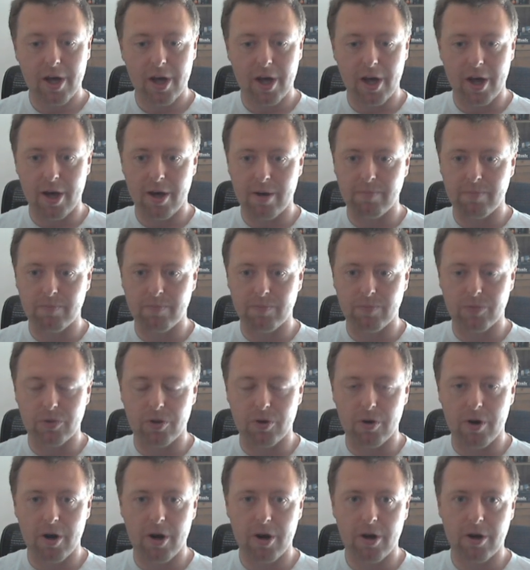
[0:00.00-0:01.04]
Um,
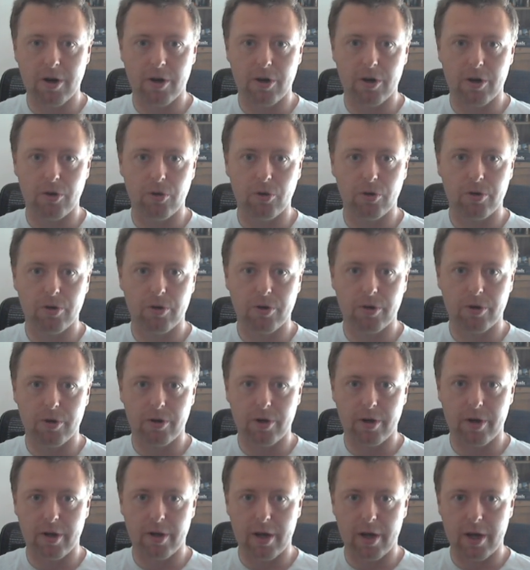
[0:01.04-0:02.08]
there are another
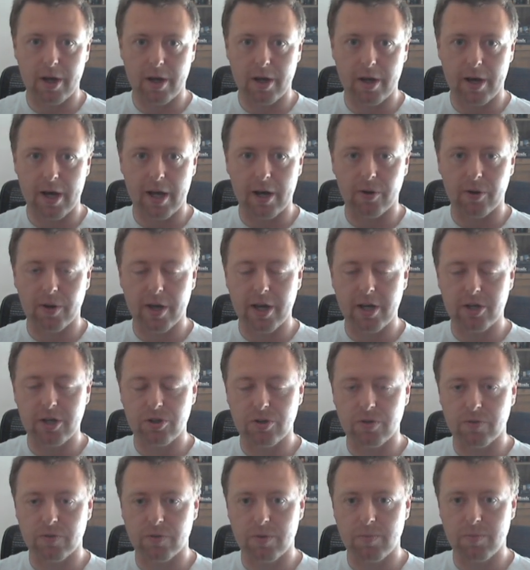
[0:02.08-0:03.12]
uh,
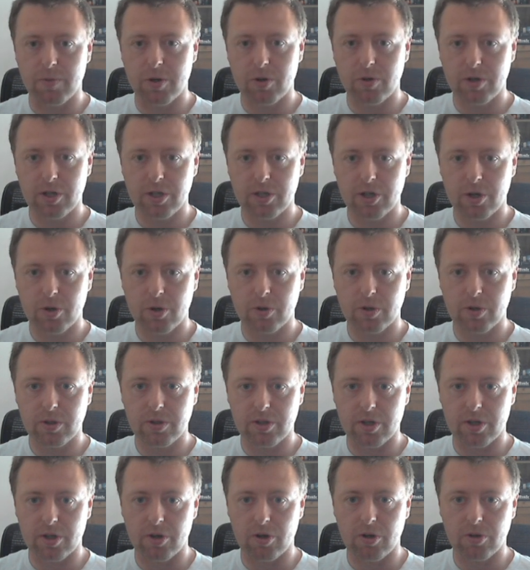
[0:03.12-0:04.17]
allocation of community
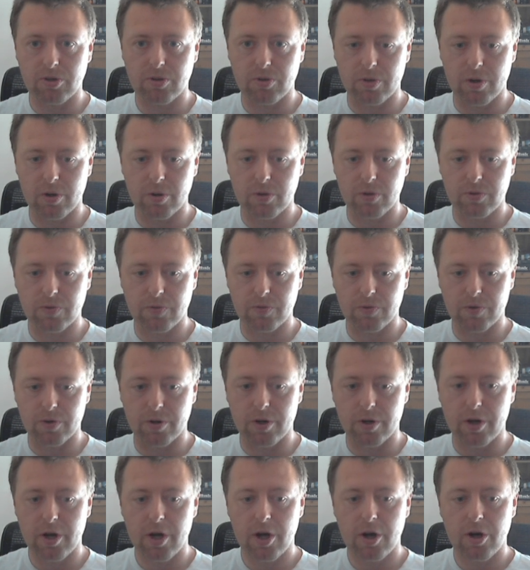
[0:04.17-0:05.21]
tokens and also those
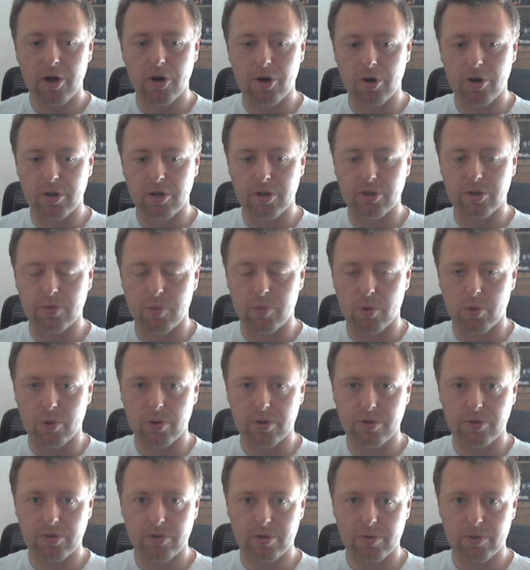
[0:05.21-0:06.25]
for early
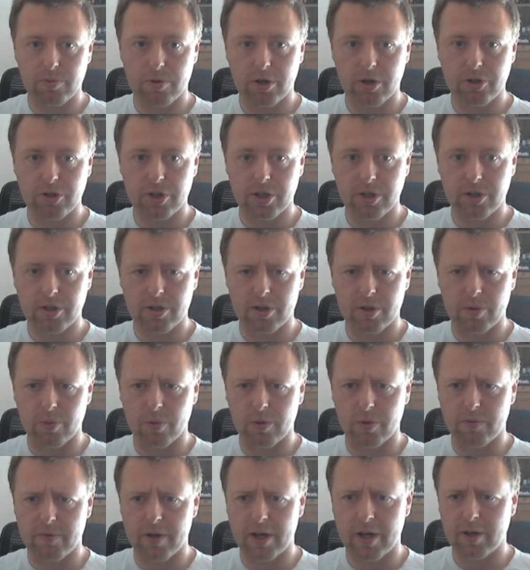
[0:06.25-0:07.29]
supporters of the project that
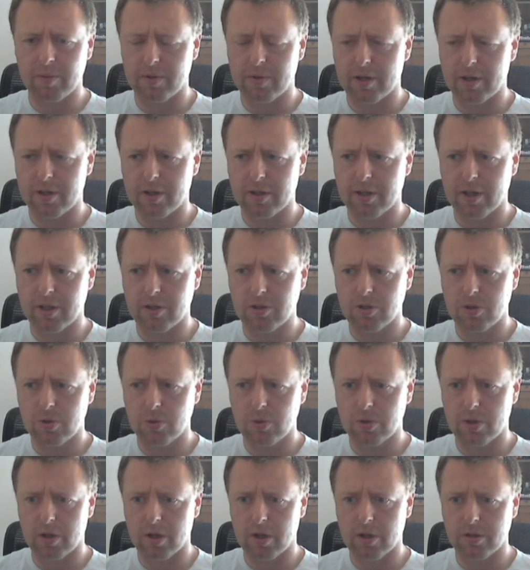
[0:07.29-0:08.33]
were available at I think
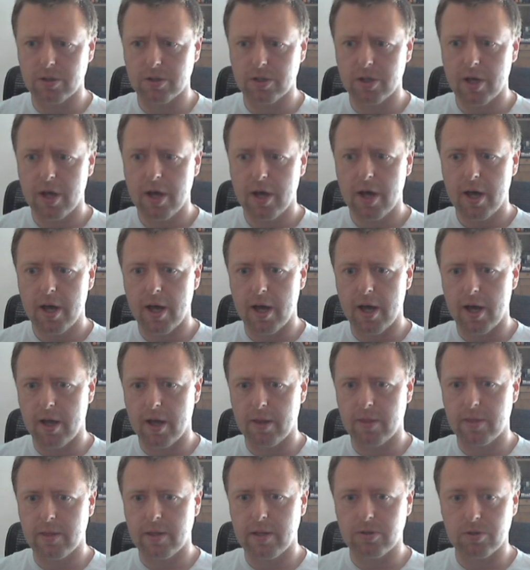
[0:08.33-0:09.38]
$2. Uh,
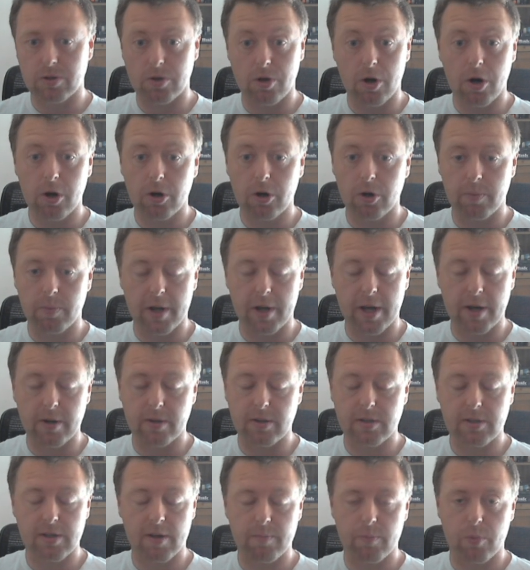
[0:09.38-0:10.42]
these are not coming out of
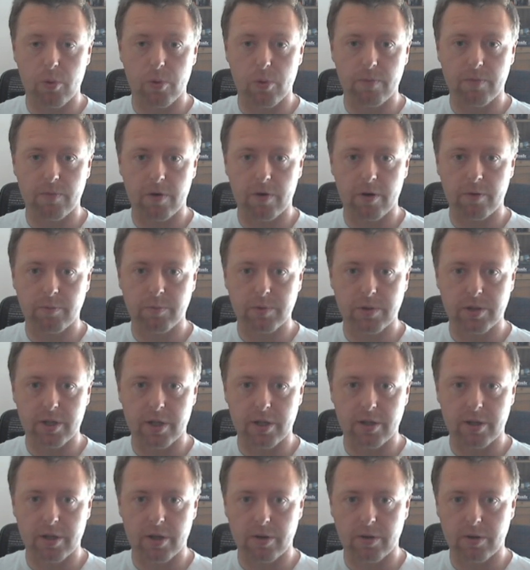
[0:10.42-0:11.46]
the
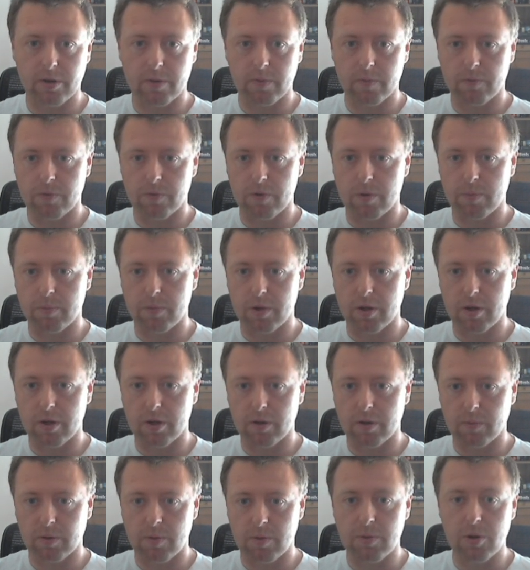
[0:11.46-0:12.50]
7.5%. They're in, from
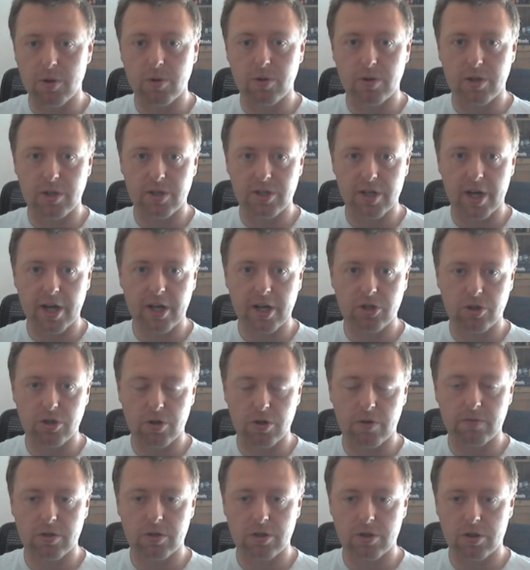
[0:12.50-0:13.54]
the community section
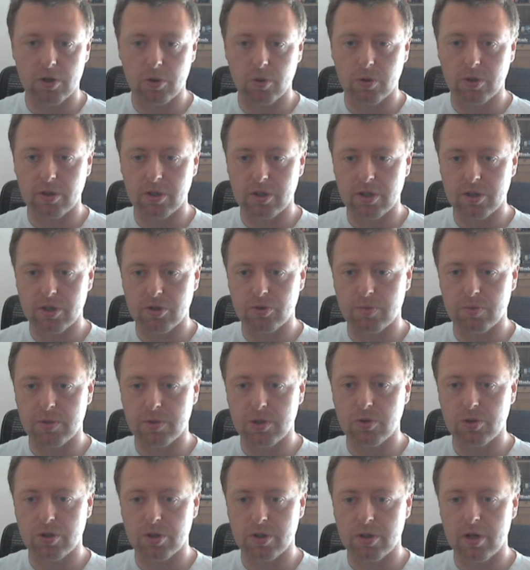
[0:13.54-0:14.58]
of the token
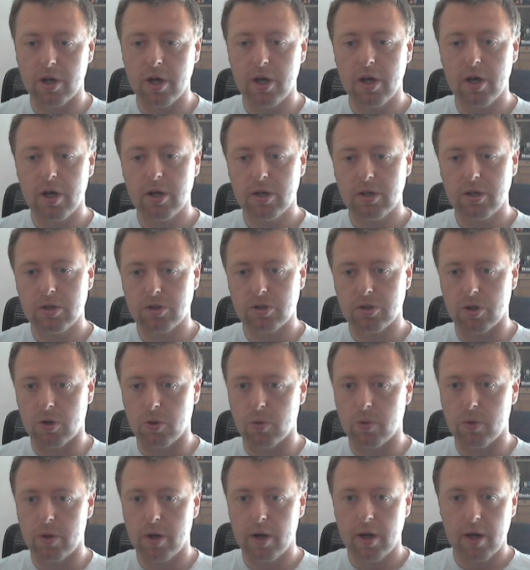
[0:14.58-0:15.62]
distribution.
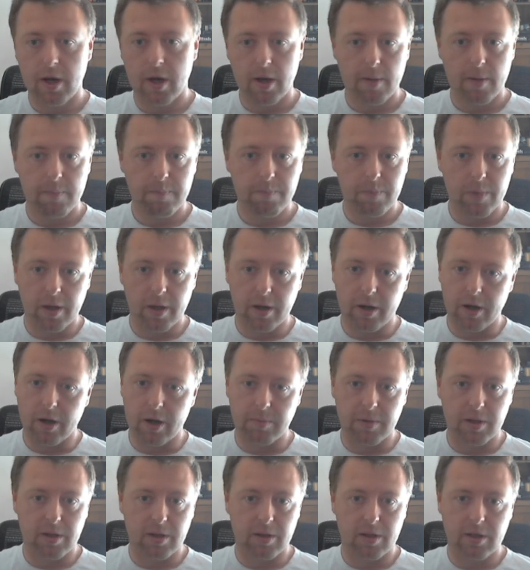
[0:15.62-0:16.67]
So, I
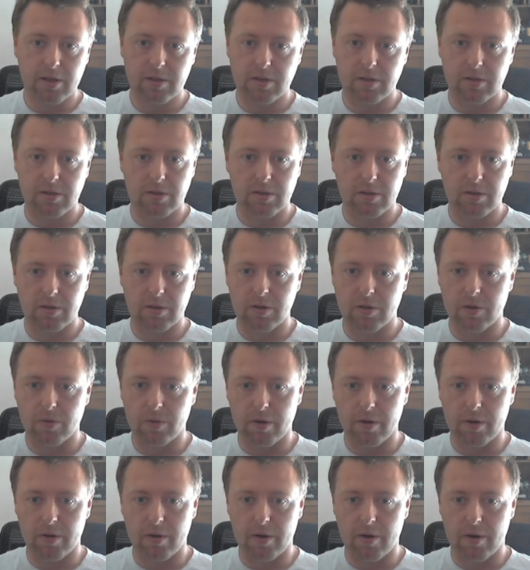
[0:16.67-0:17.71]
mean, this is you
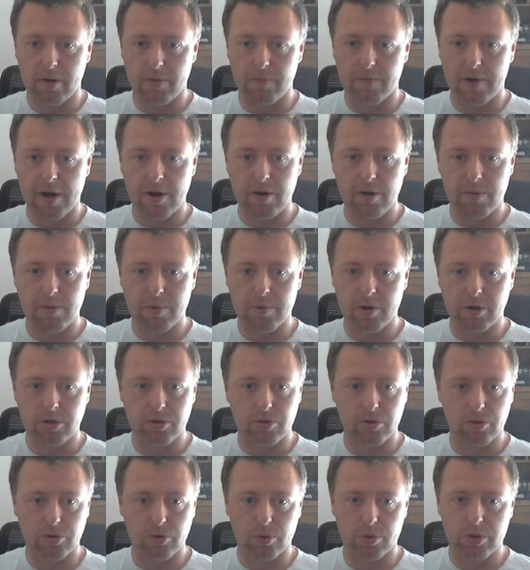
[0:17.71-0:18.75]
know a very
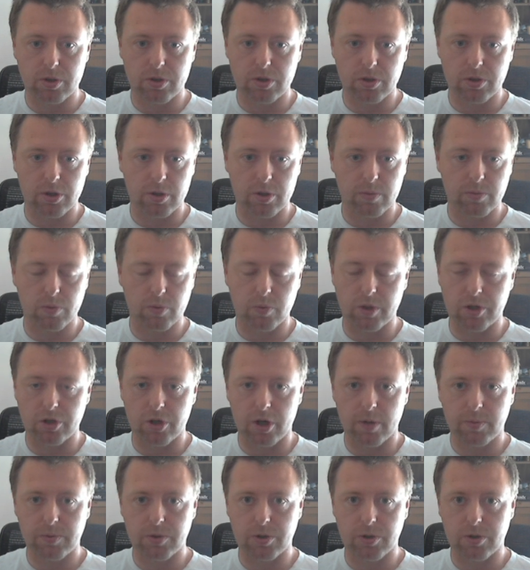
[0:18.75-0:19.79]
personal choice in terms of which
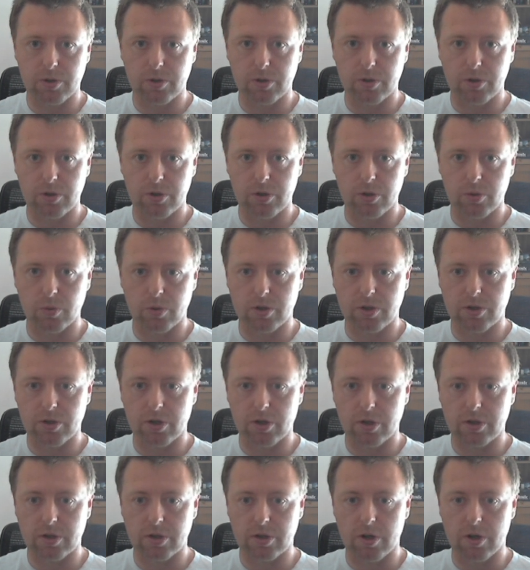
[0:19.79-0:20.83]
option you would
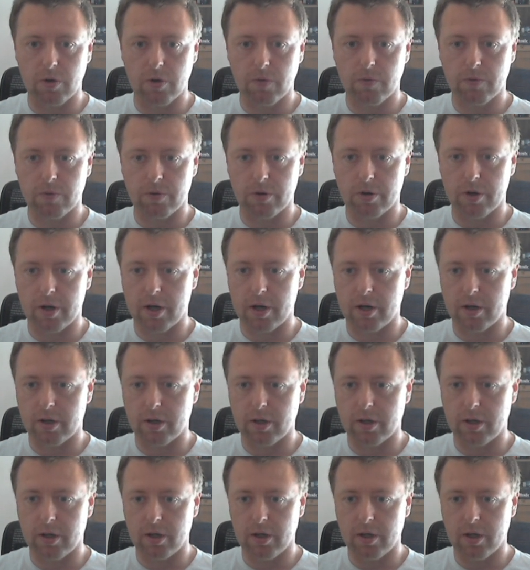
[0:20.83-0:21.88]
decide to go for. Uh,
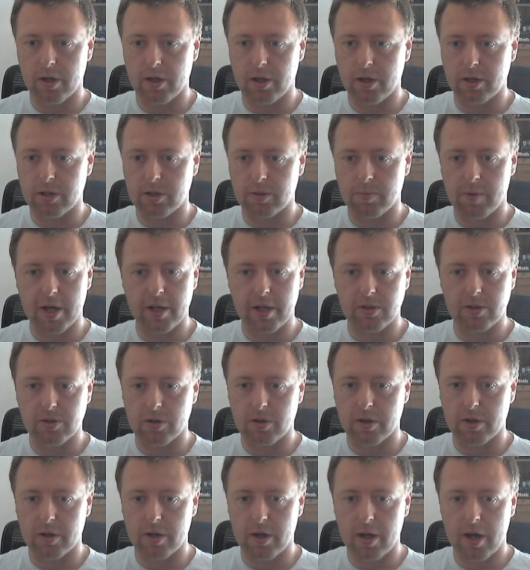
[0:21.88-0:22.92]
it depends
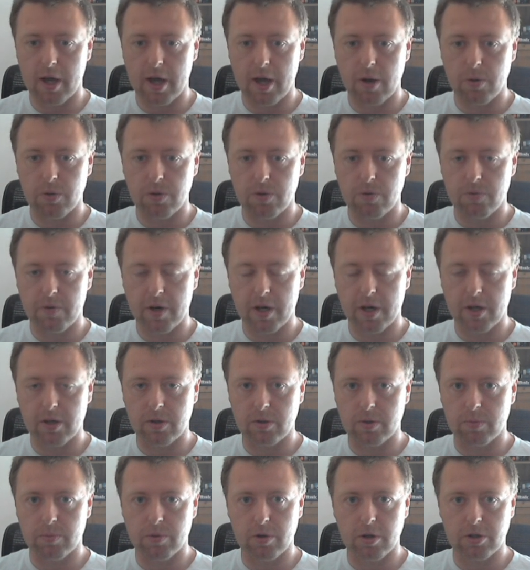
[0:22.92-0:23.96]
on how you
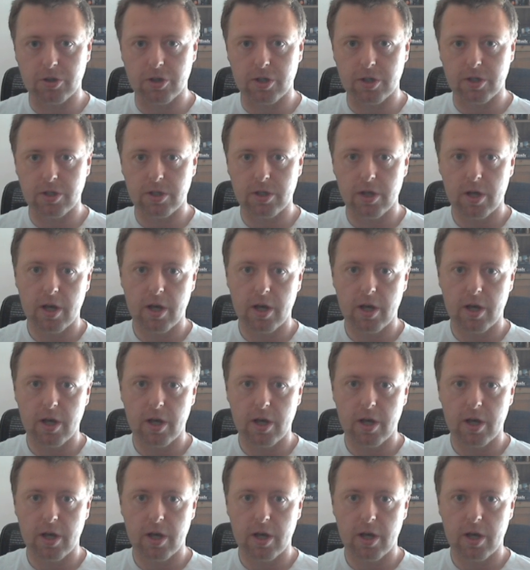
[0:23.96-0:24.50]
value the project,